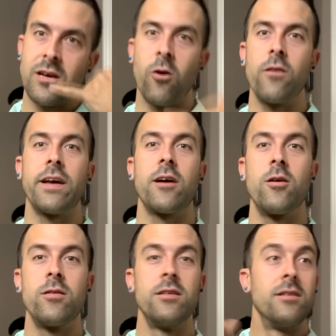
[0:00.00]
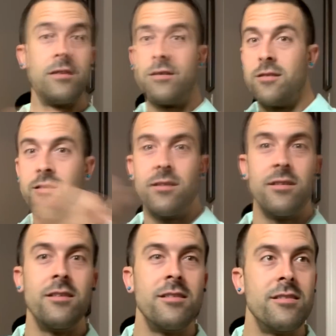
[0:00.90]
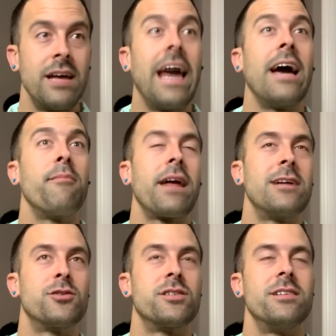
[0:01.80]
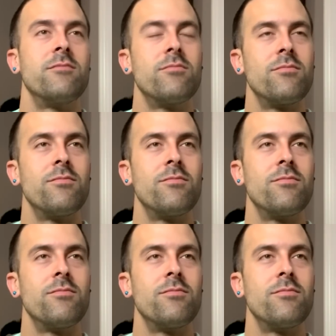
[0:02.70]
Or they go, hey, I'm not interested.